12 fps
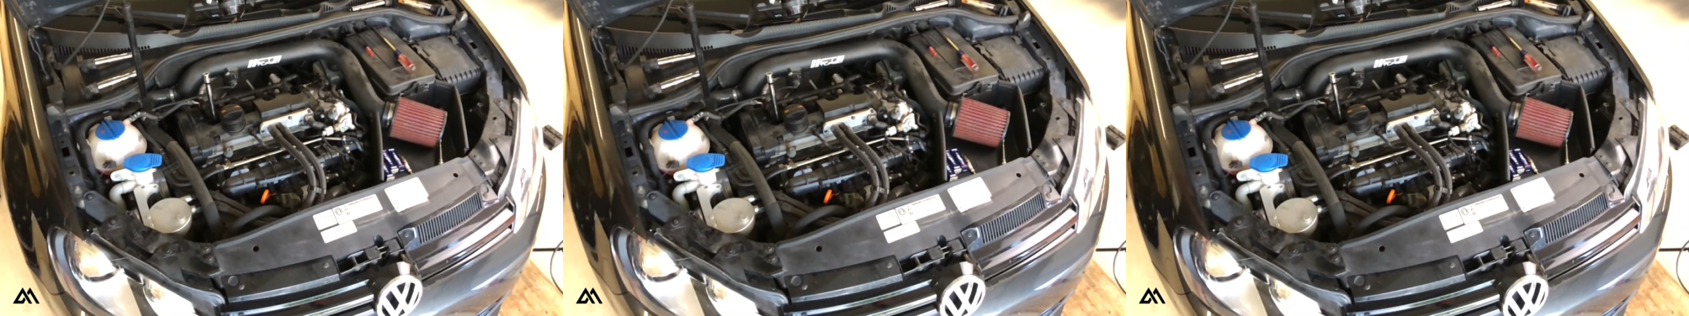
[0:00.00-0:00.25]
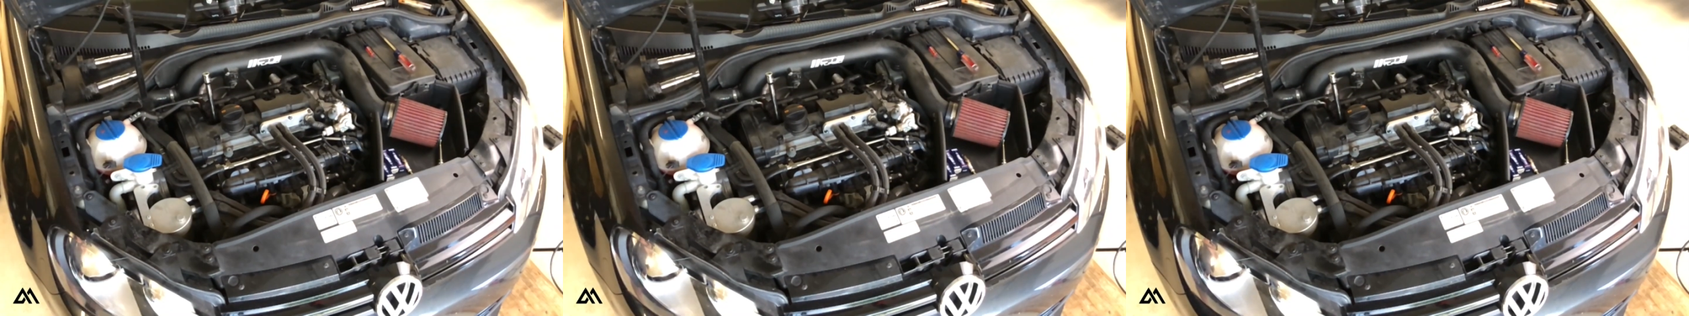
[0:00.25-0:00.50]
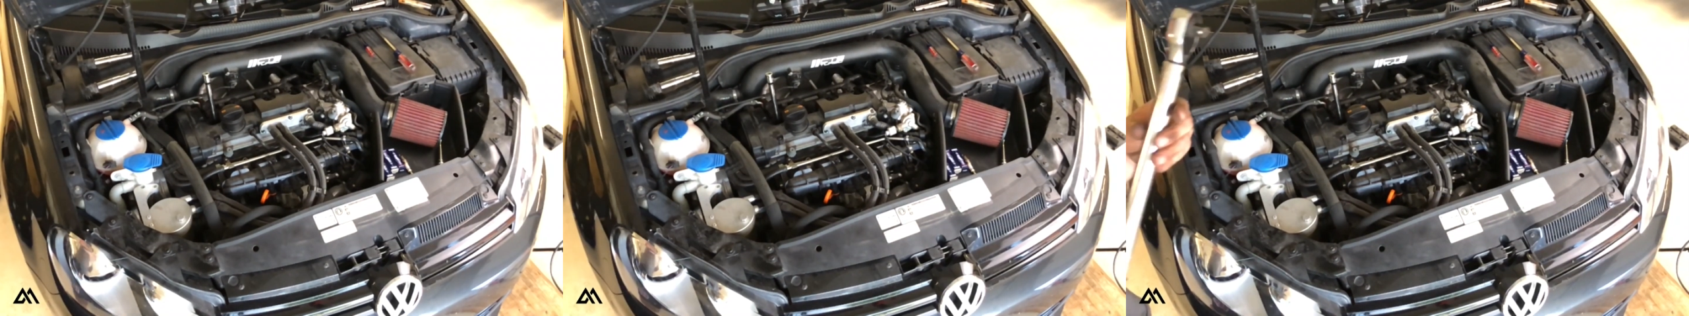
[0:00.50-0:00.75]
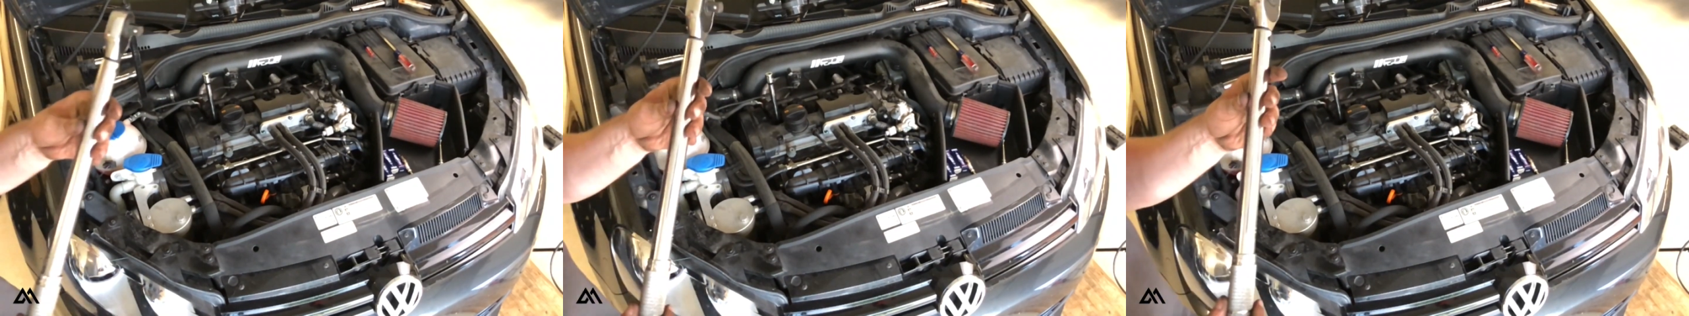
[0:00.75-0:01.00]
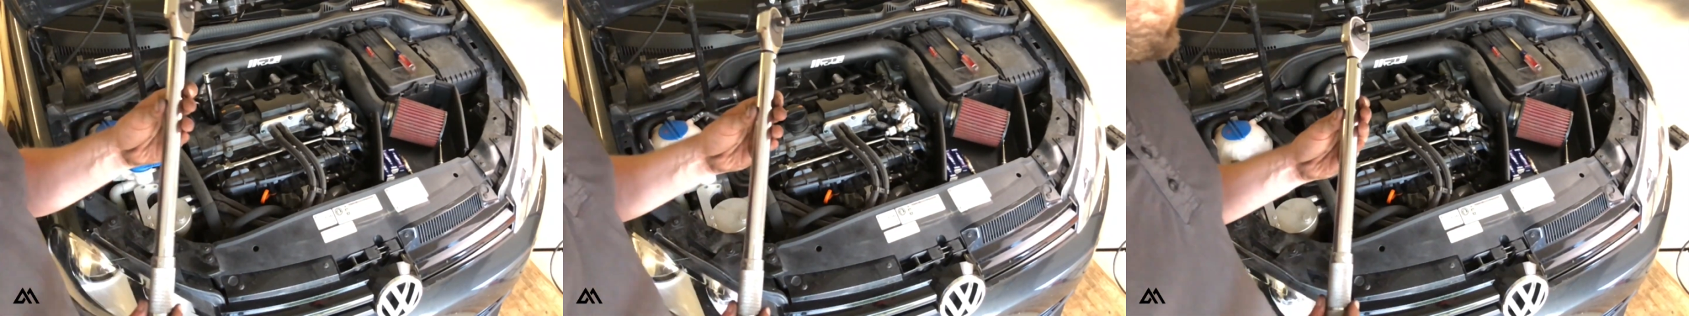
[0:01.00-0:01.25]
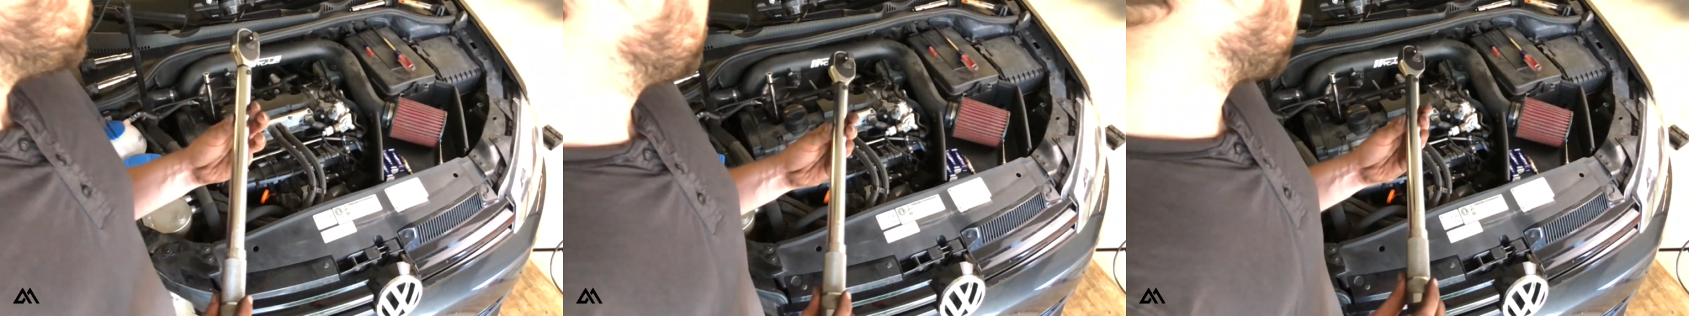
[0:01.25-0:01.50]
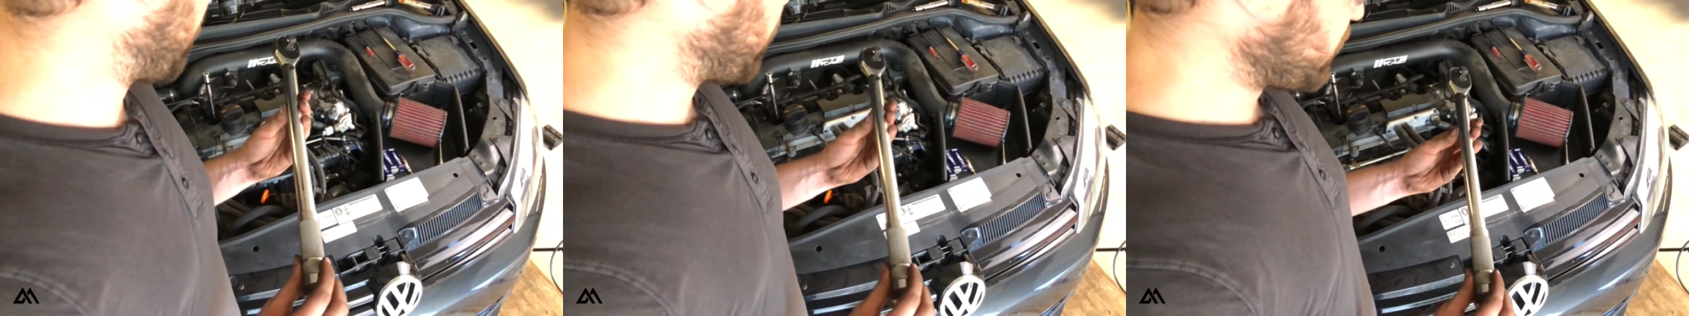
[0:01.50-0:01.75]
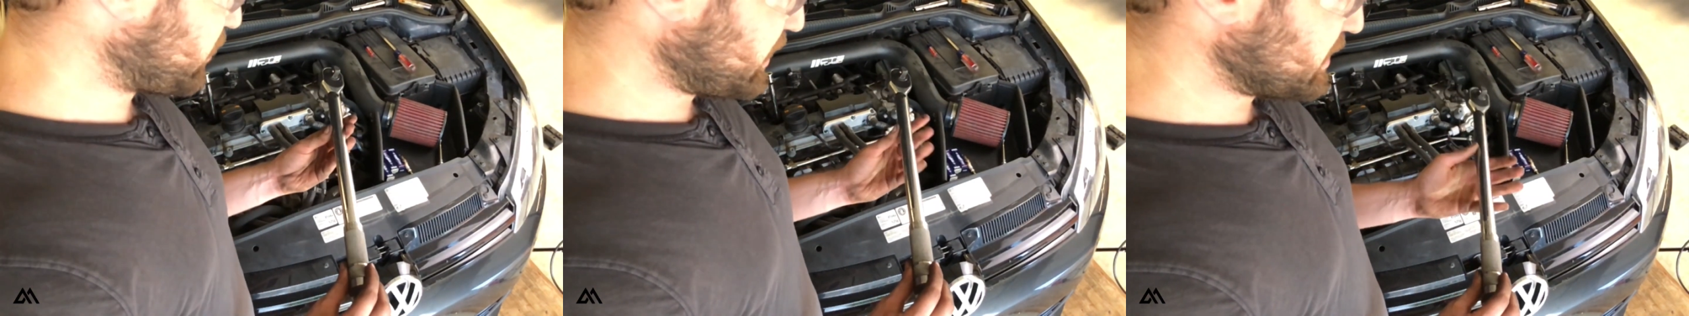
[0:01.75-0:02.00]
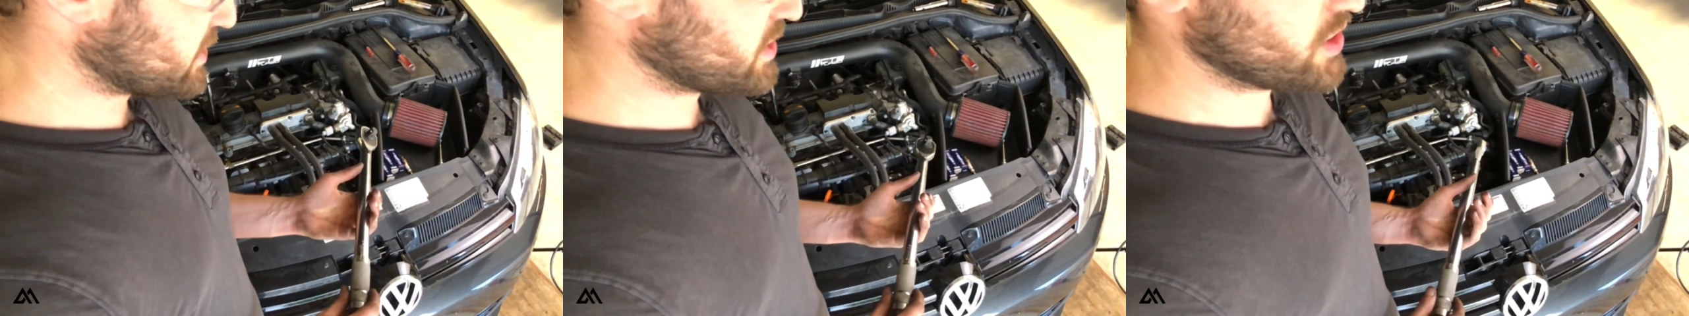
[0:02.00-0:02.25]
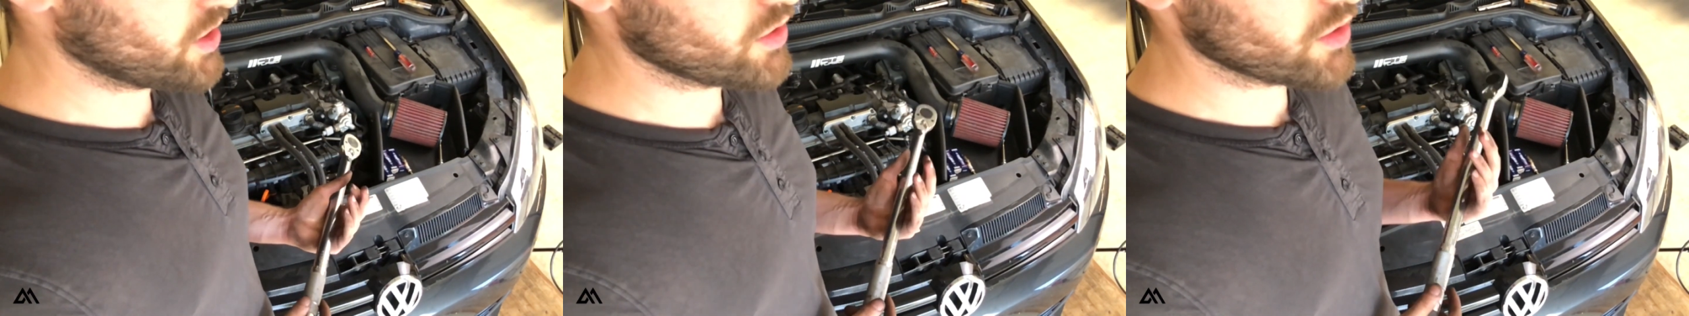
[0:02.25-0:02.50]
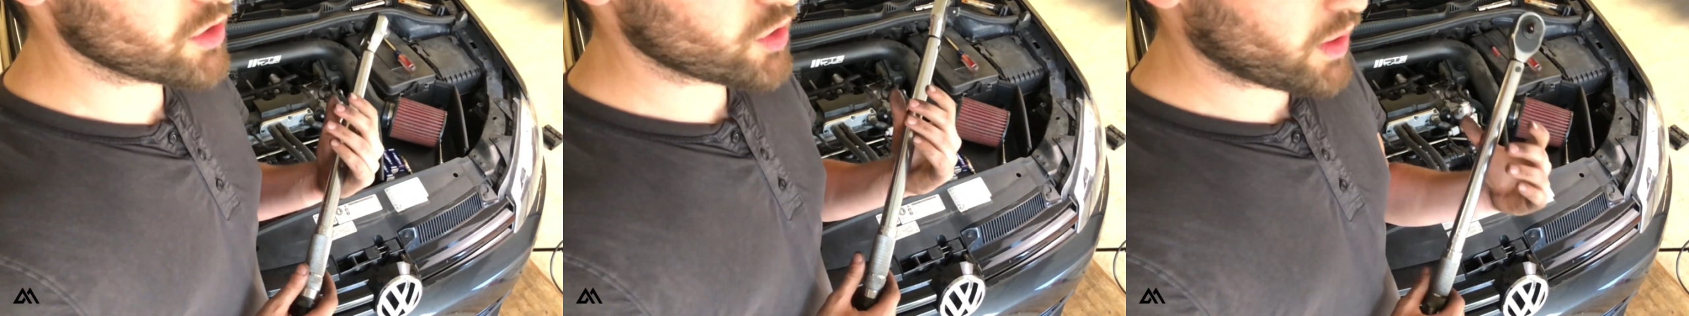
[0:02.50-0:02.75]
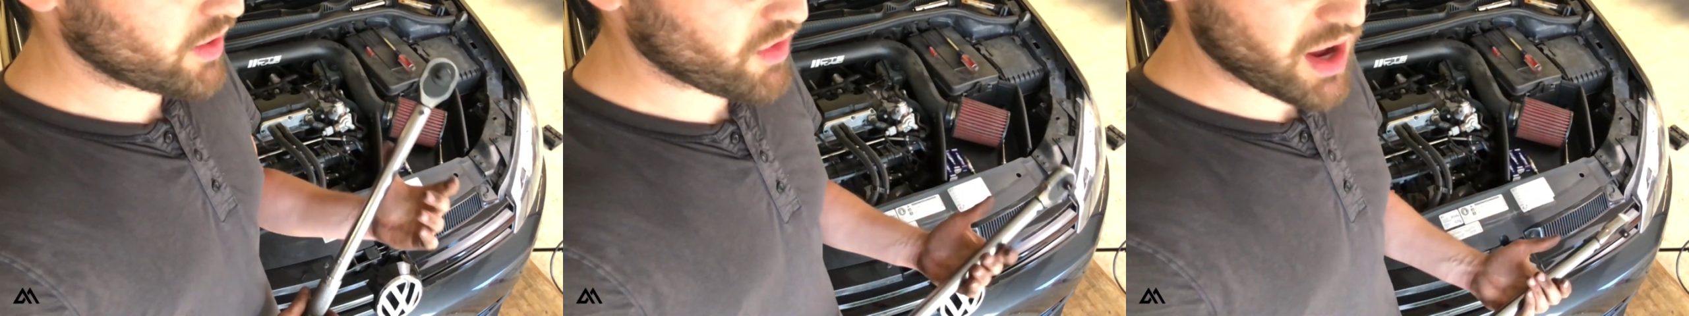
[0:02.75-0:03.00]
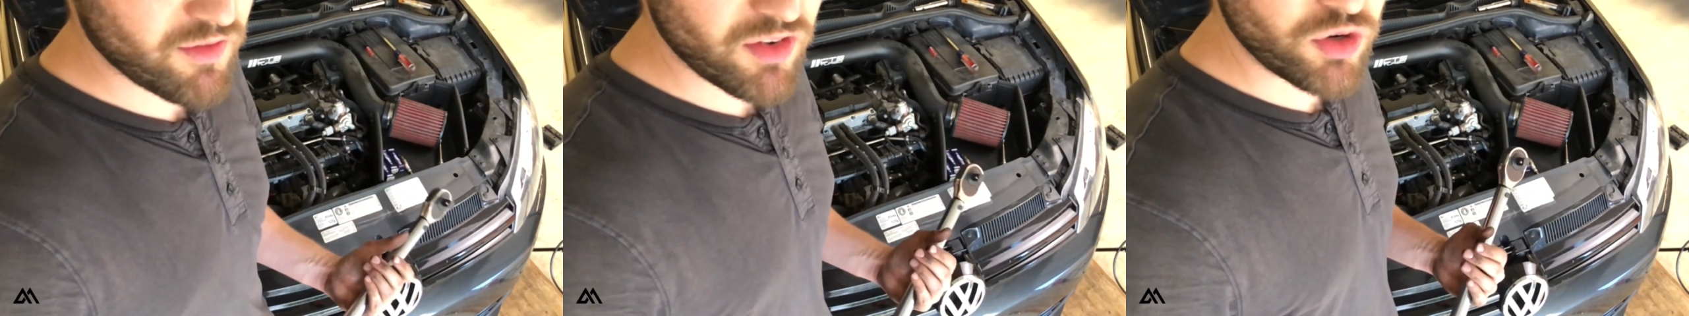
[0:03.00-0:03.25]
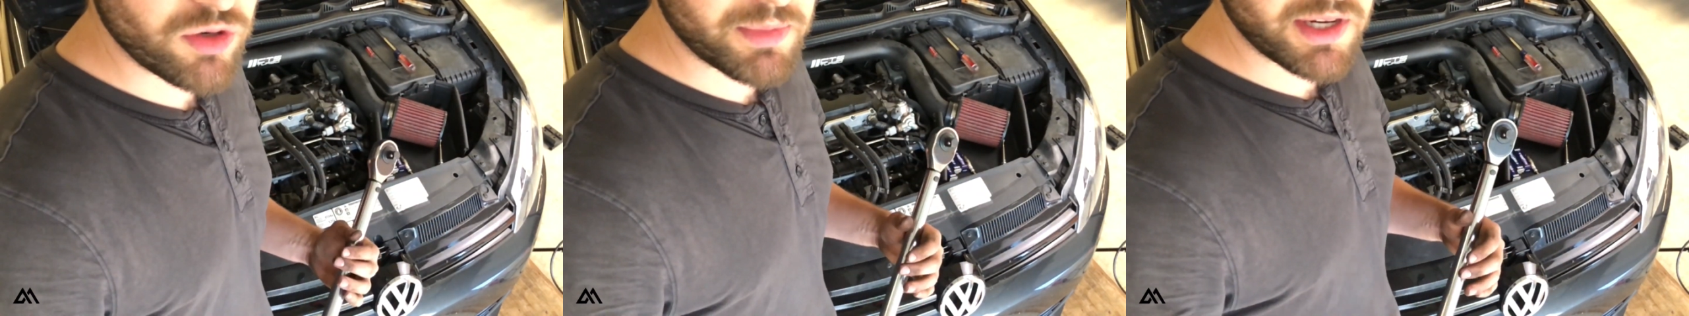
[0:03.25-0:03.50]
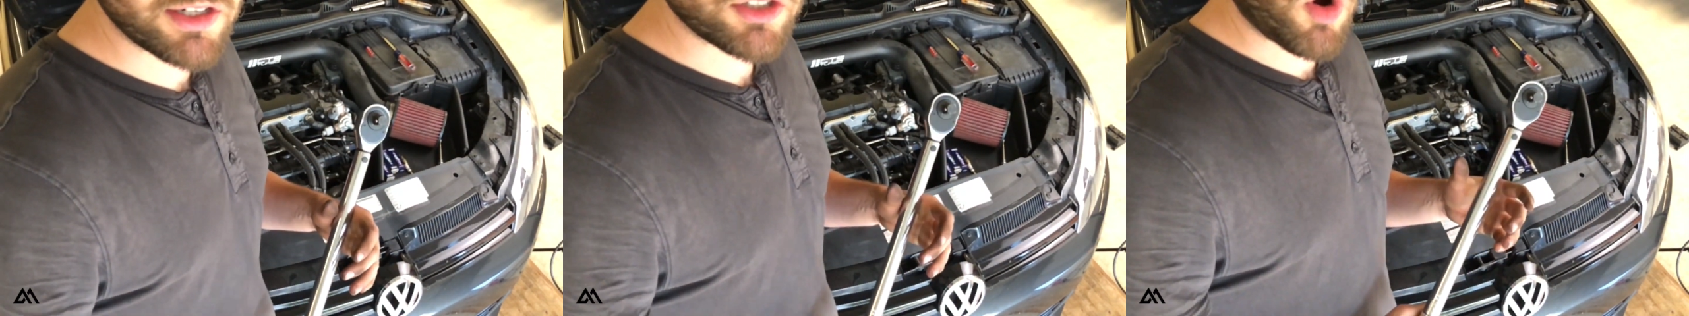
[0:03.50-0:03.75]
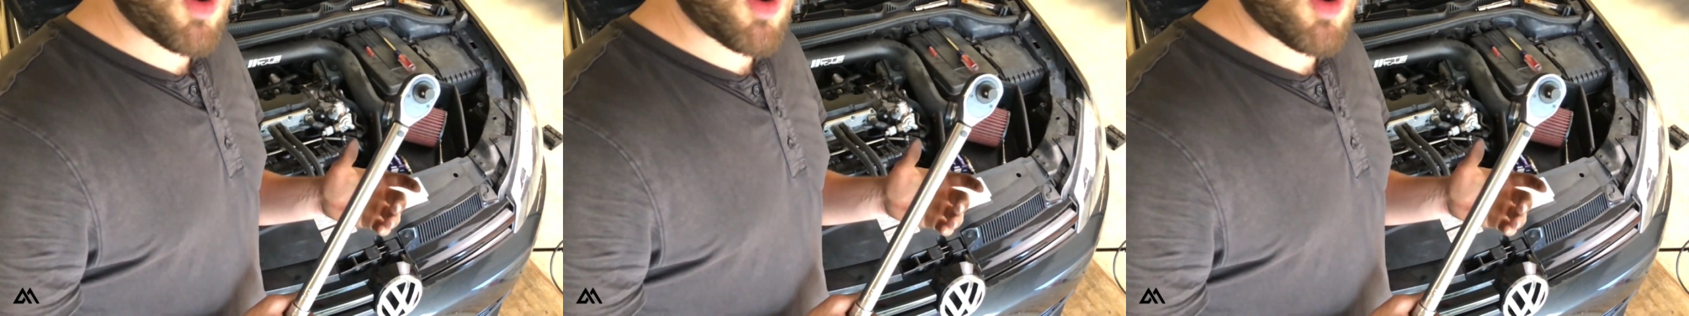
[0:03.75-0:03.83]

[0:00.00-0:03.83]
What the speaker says: (no speaker visible)